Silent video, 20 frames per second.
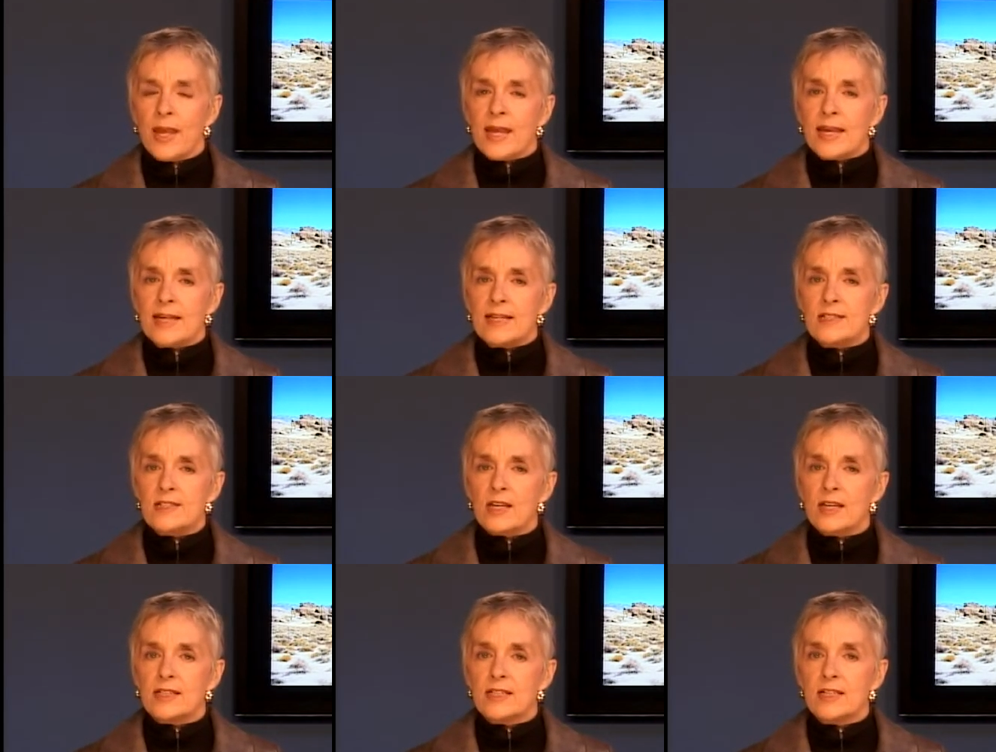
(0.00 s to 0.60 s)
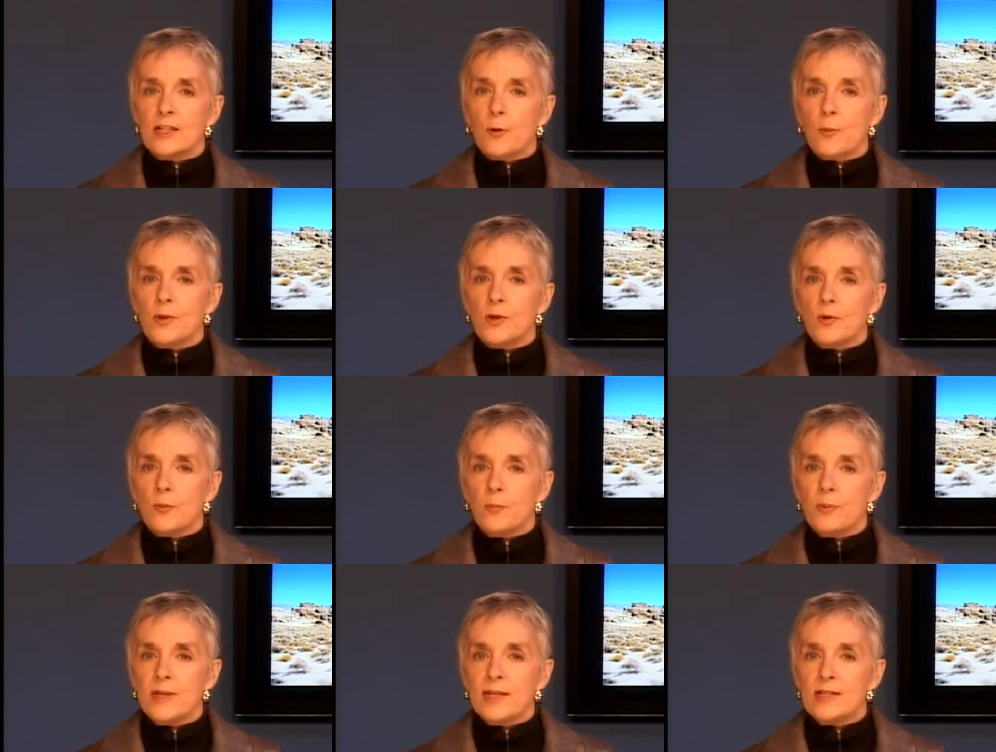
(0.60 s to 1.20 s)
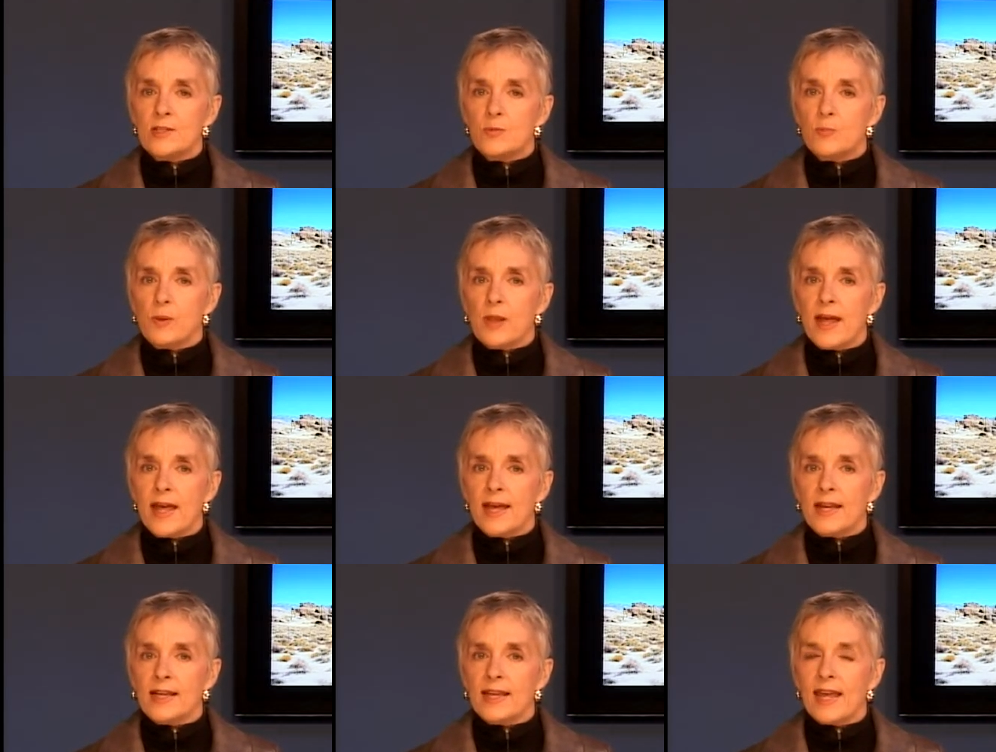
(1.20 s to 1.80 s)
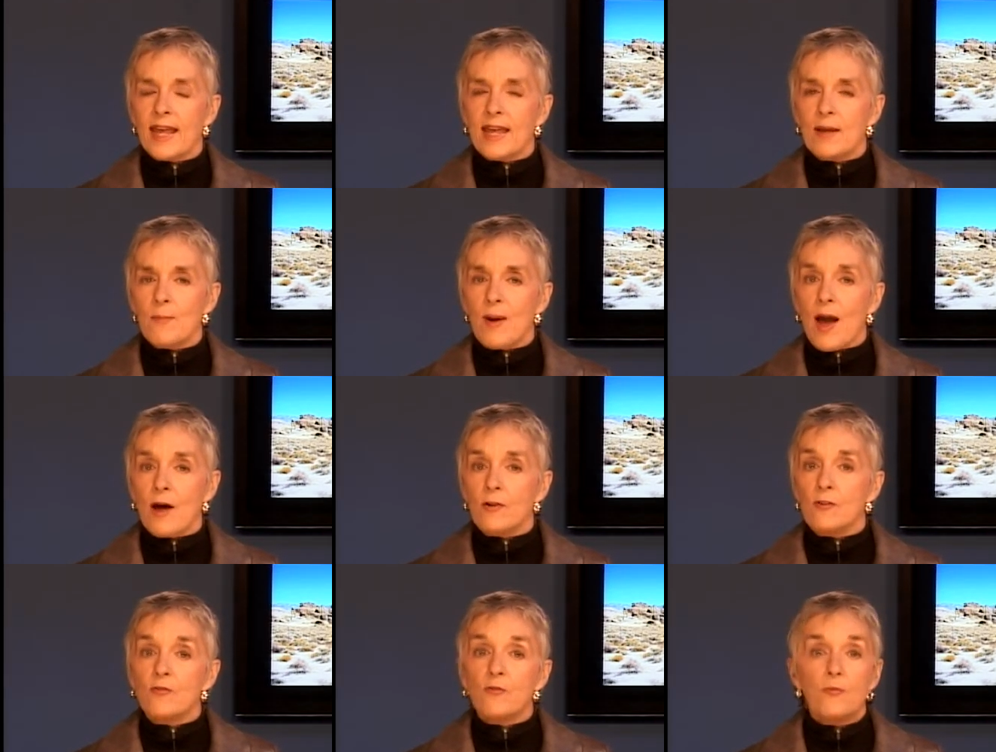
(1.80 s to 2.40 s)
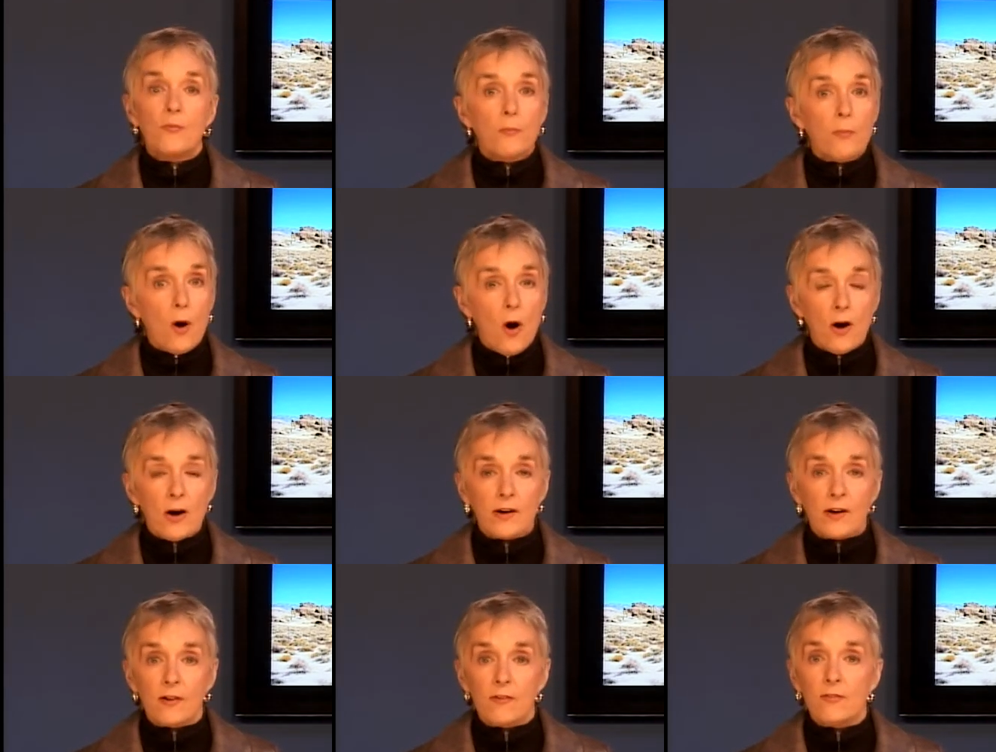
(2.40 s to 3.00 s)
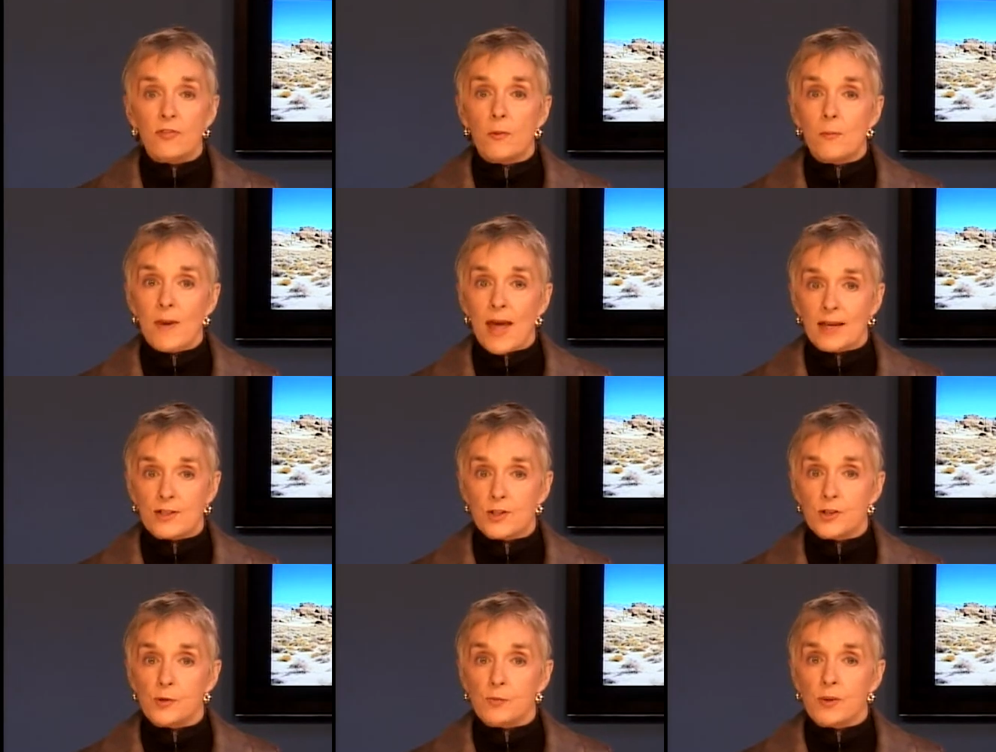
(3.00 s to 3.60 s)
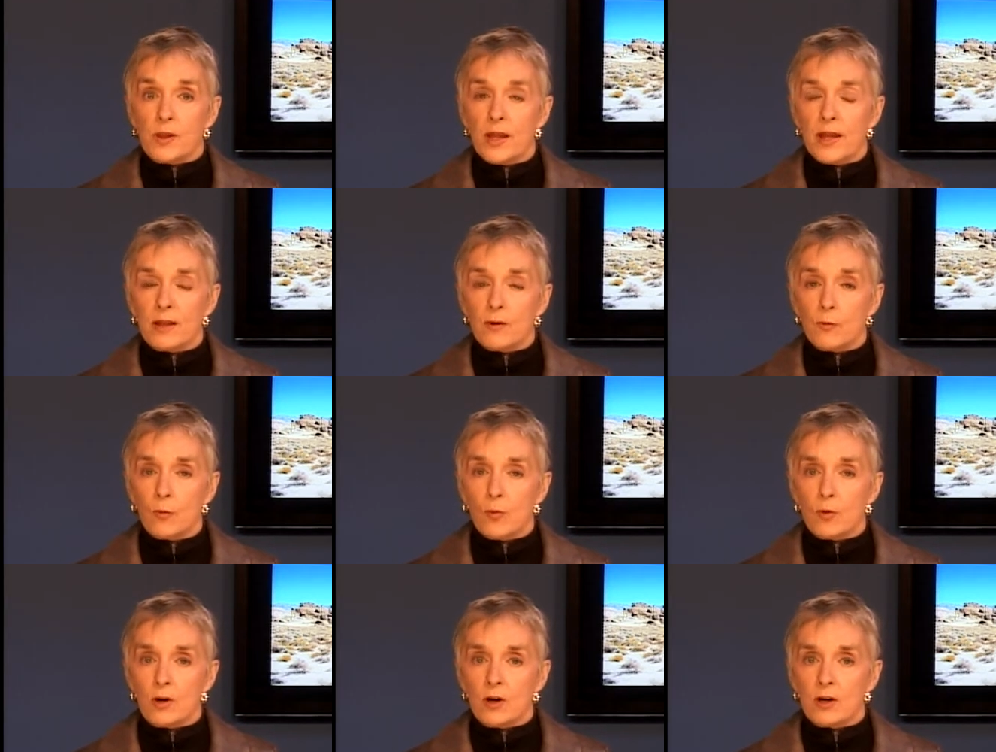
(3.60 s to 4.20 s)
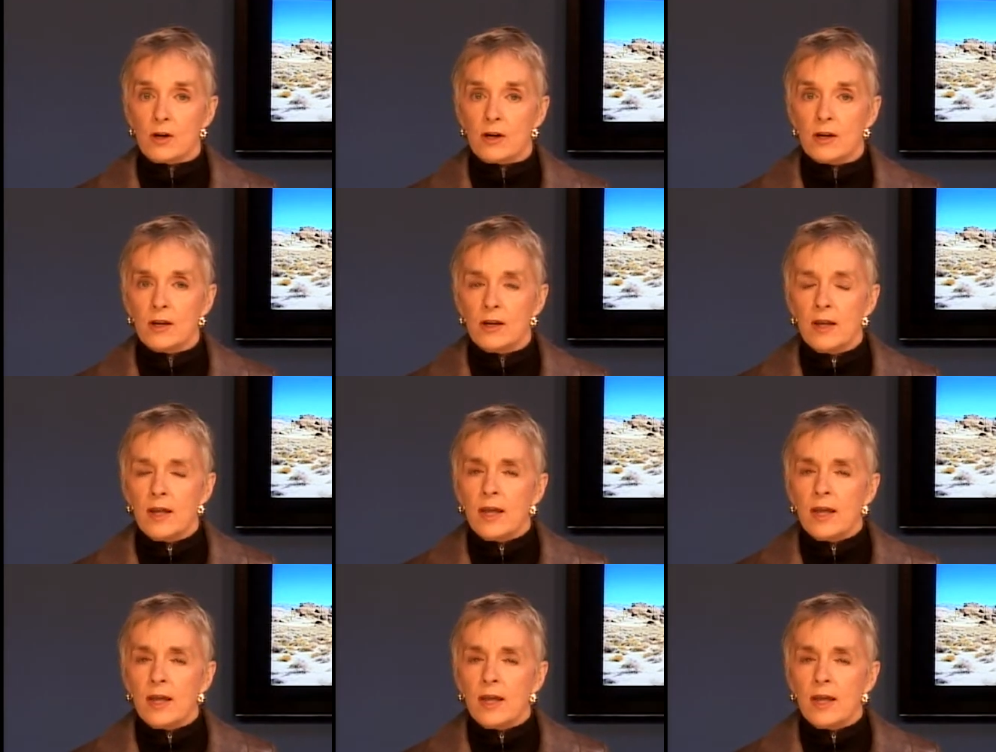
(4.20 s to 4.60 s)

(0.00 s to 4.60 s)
He said DWP's plan came out of part of the master plan work.